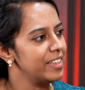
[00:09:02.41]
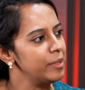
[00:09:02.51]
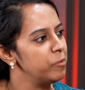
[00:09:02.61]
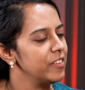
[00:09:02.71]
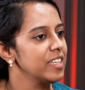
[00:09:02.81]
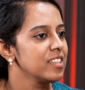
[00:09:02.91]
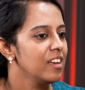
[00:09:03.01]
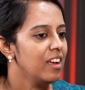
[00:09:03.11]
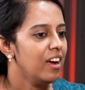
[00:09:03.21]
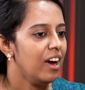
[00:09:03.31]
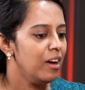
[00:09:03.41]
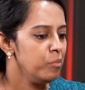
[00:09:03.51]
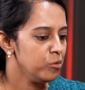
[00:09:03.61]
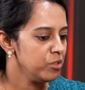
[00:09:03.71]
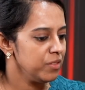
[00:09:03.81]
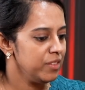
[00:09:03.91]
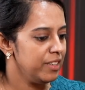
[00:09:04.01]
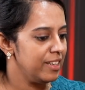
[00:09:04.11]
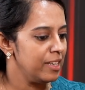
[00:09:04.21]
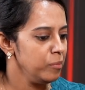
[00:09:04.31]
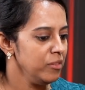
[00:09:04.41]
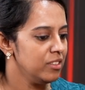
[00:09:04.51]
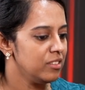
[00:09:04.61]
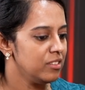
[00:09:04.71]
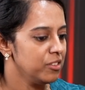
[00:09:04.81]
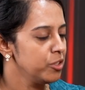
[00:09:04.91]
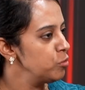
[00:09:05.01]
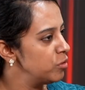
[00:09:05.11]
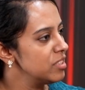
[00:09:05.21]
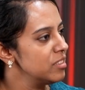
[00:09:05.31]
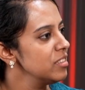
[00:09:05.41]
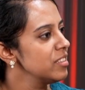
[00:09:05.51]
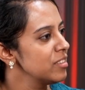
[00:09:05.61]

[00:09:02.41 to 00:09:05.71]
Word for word: deepfakes, are most of the time the users,